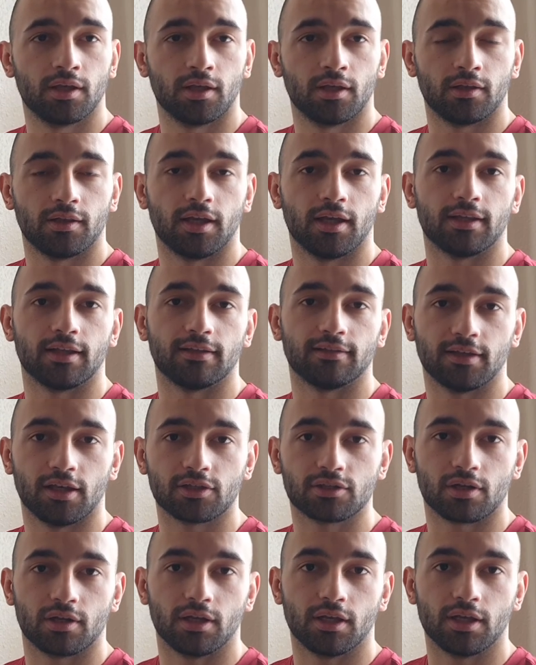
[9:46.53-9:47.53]
then
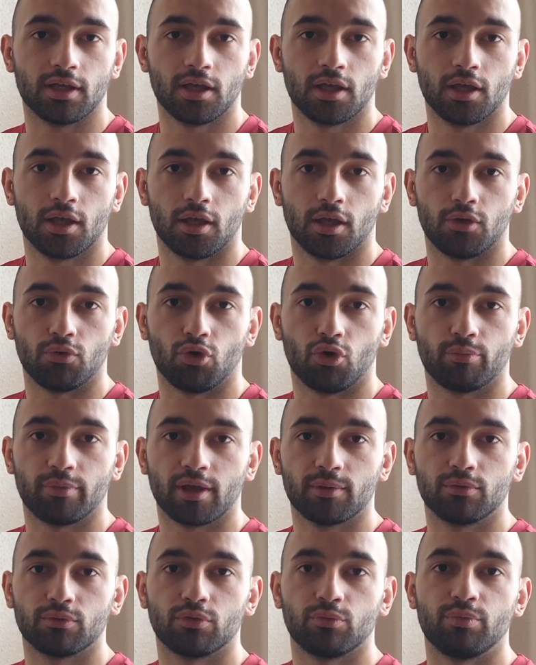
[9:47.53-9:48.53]
essentially you won't be
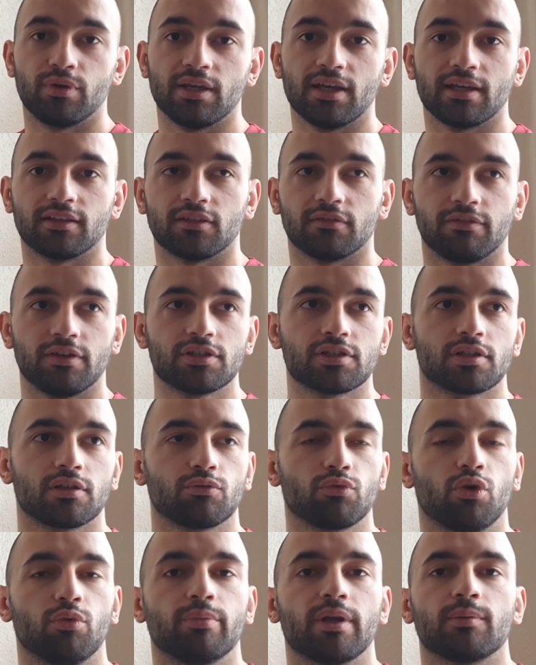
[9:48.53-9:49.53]
able to be as efficient, you
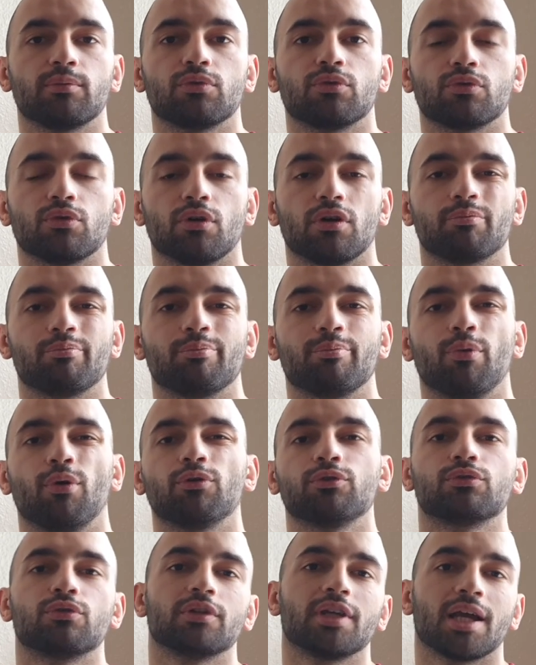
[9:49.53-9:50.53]
won't be able to
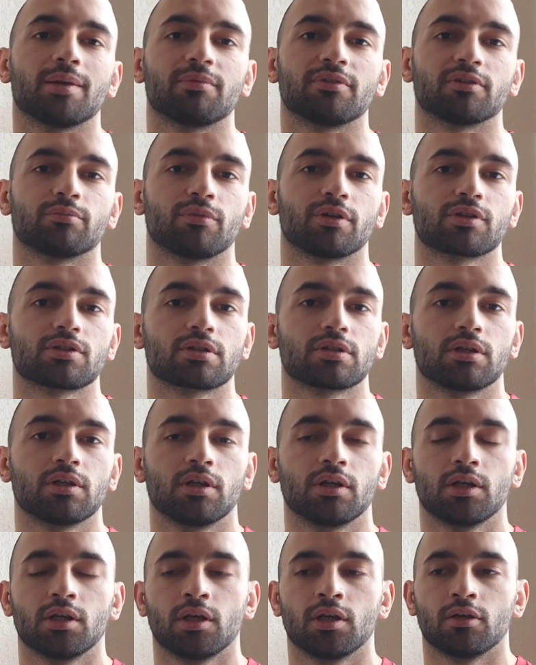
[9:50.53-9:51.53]
oppose your game as much,
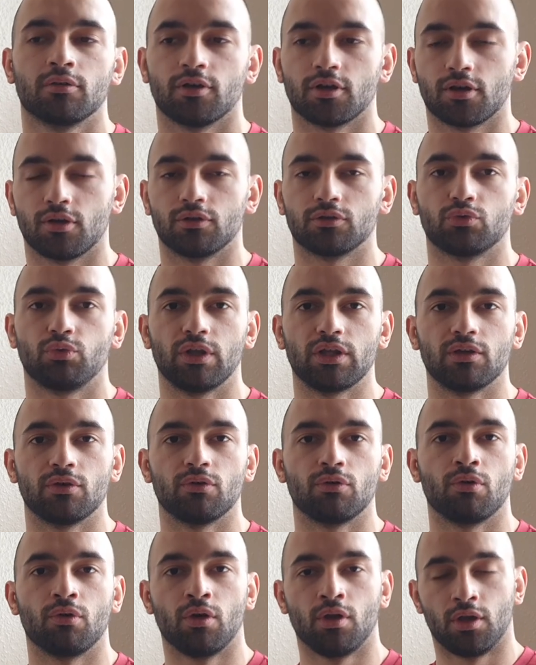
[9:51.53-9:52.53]
because when
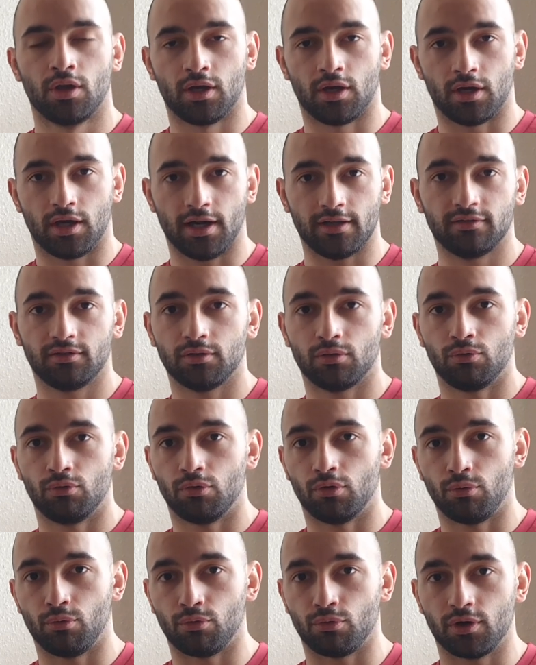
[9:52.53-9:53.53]
you wrestle or
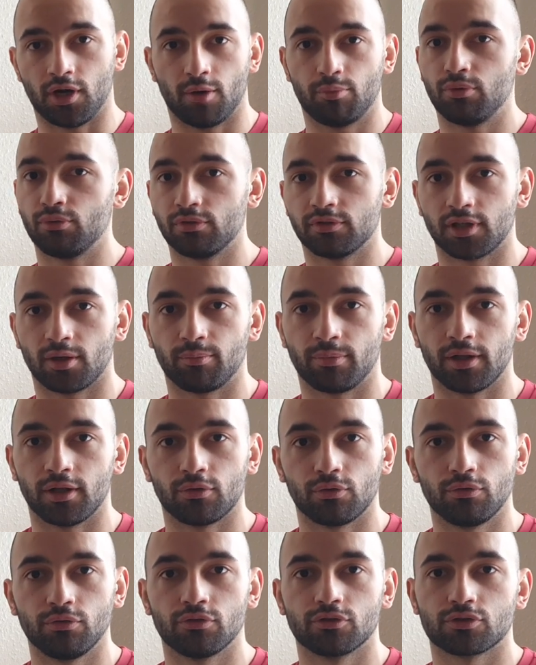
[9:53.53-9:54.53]
when you grapple with somebody
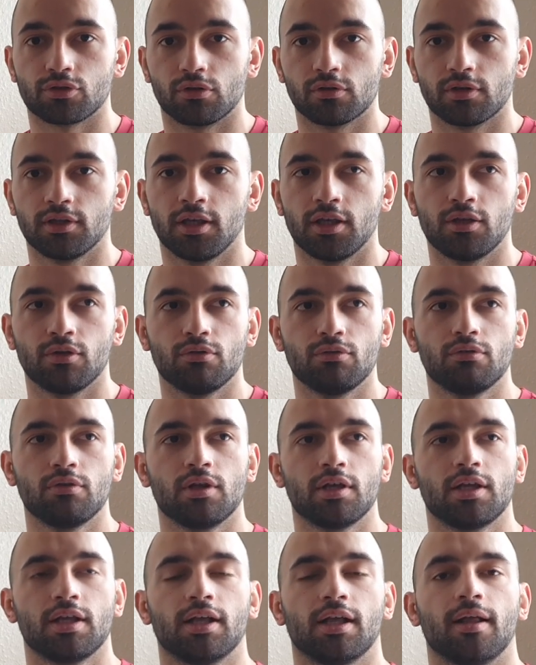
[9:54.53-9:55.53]
who is stronger than you,
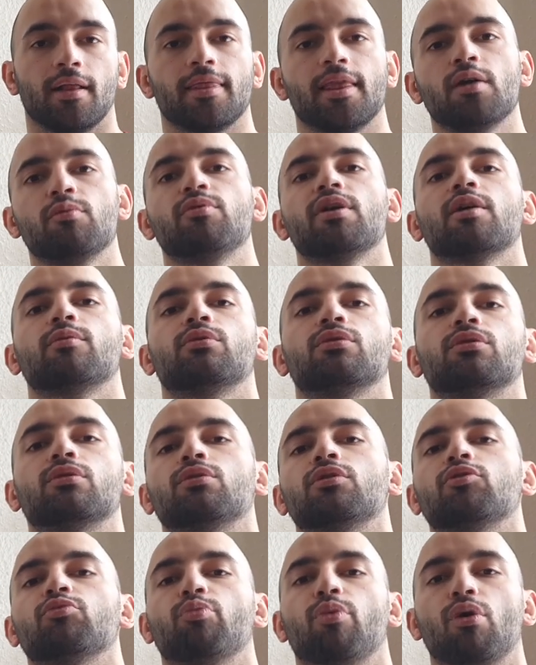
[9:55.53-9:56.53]
they'll be able to
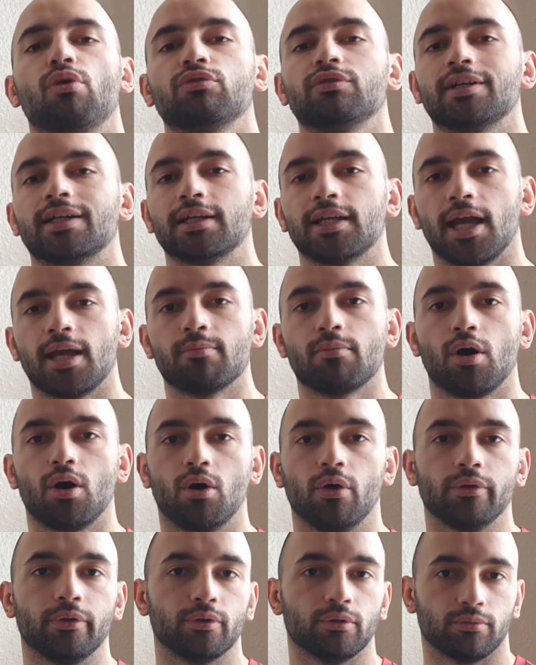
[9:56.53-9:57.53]
impose their game
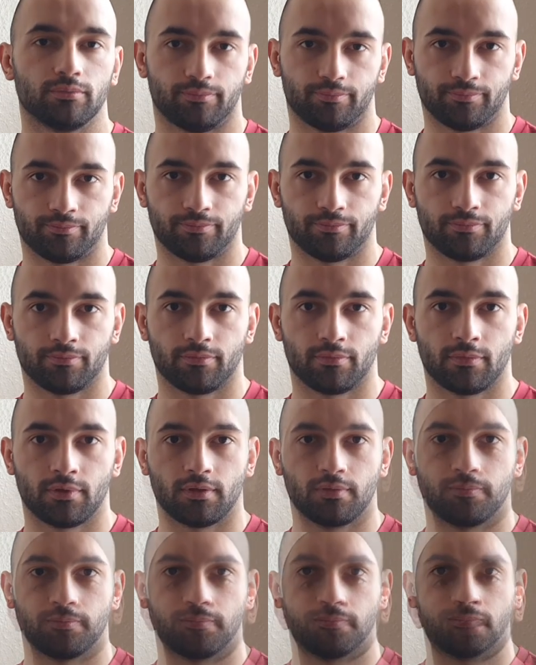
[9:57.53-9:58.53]
on you.
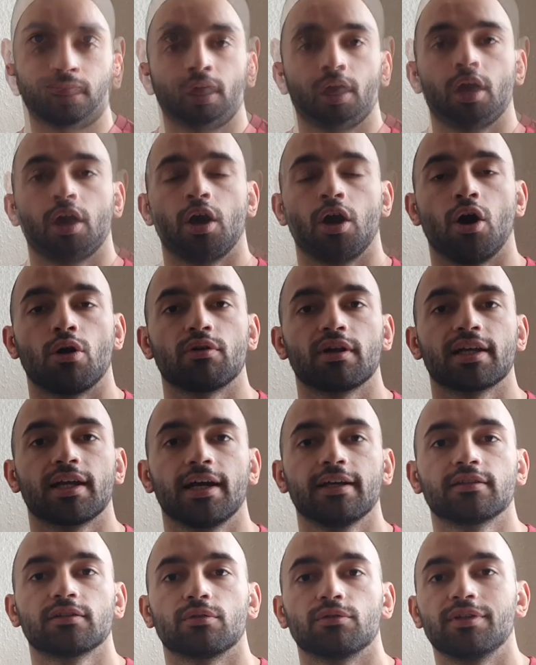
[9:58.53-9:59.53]
Alright
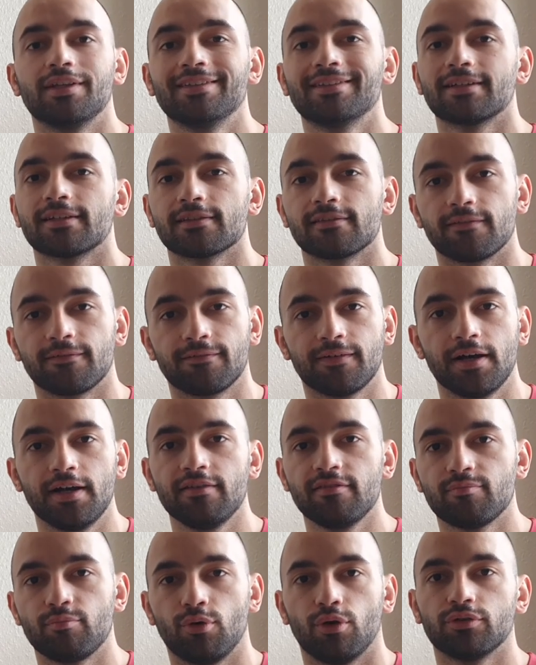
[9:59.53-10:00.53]
guys, so these are the
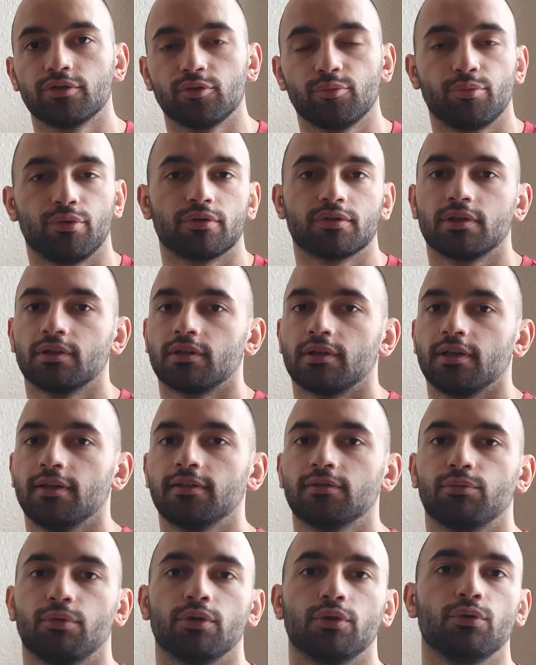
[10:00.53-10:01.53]
five most important
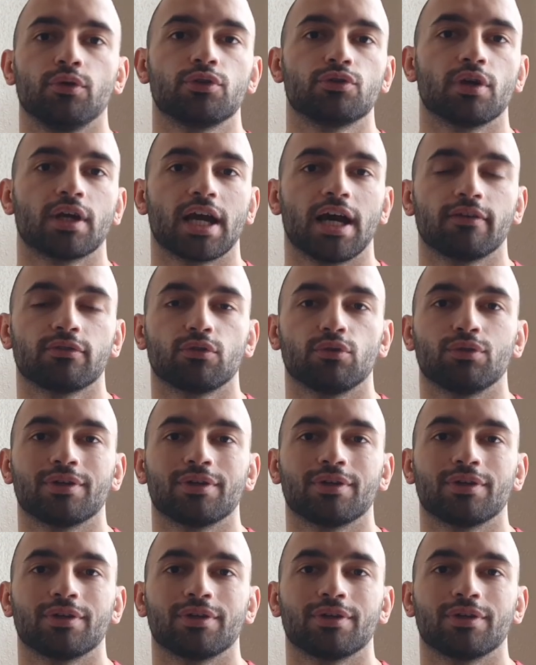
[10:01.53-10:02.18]
things which you have to